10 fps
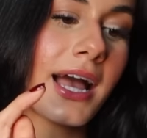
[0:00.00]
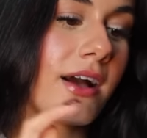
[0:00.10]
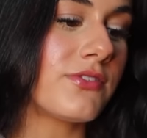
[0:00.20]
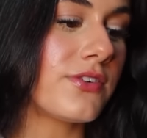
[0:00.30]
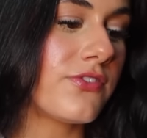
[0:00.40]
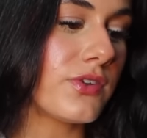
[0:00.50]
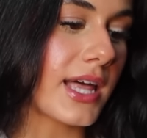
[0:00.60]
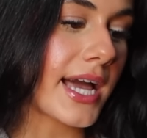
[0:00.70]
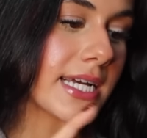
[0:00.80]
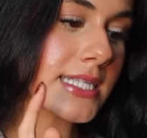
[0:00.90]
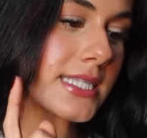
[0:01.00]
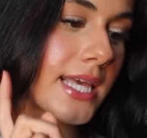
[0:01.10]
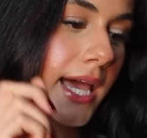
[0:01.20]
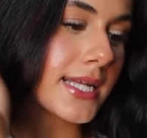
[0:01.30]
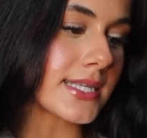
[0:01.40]
I have the Flakes
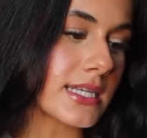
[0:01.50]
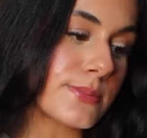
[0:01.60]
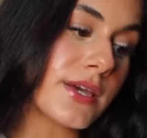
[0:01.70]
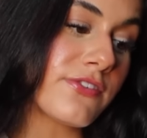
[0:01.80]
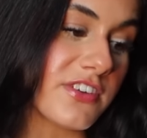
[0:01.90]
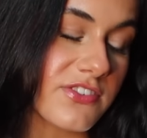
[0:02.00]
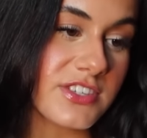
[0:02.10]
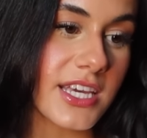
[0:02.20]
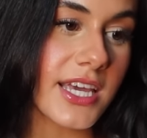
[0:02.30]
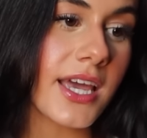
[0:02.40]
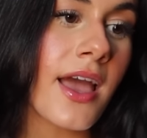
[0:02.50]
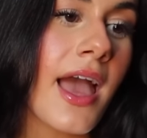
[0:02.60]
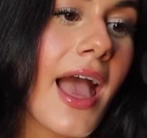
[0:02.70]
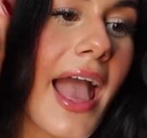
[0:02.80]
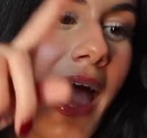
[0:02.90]
and it's SPF 50
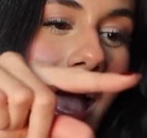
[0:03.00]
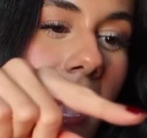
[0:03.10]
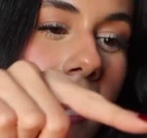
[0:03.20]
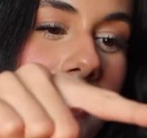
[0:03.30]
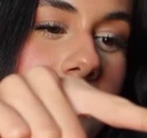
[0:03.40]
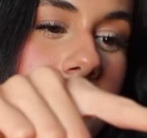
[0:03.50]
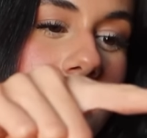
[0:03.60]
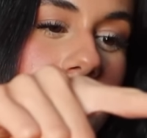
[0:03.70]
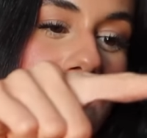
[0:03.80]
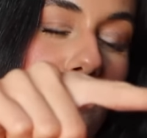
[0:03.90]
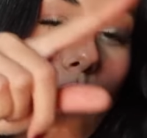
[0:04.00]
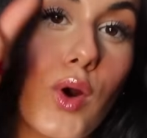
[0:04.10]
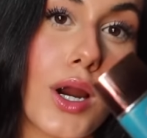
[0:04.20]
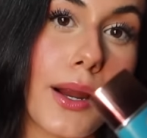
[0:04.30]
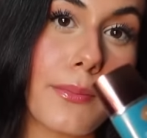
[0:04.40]
and this is
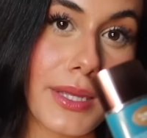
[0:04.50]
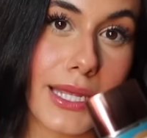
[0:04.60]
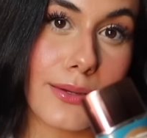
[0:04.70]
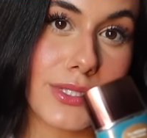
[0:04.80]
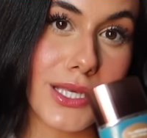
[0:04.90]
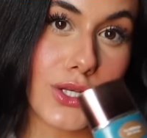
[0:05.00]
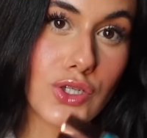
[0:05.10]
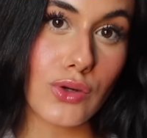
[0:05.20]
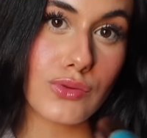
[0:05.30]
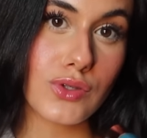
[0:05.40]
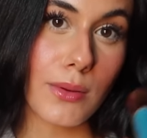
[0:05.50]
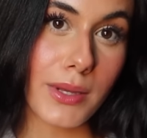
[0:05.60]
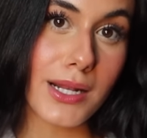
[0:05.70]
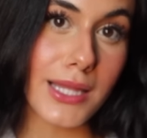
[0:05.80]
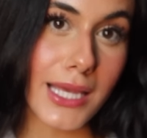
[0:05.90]
for medium skin tone, so I'm
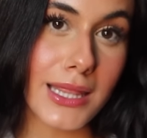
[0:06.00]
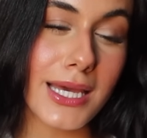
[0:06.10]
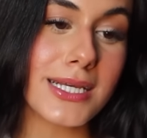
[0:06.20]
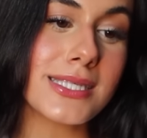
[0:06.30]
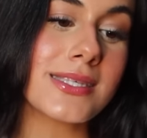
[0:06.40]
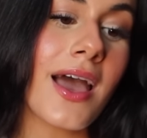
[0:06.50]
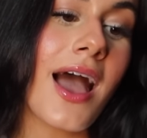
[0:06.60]
gonna link this.